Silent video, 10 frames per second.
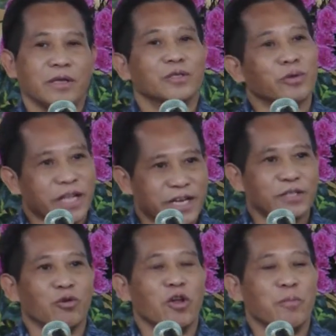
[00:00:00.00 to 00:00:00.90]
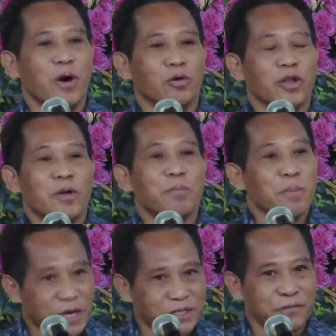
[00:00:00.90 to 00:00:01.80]
So that is all about
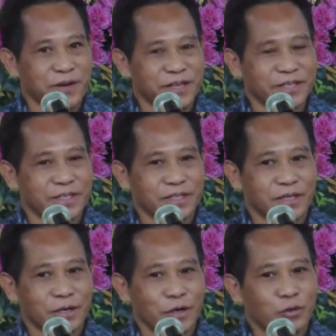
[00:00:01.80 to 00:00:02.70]
perseverance.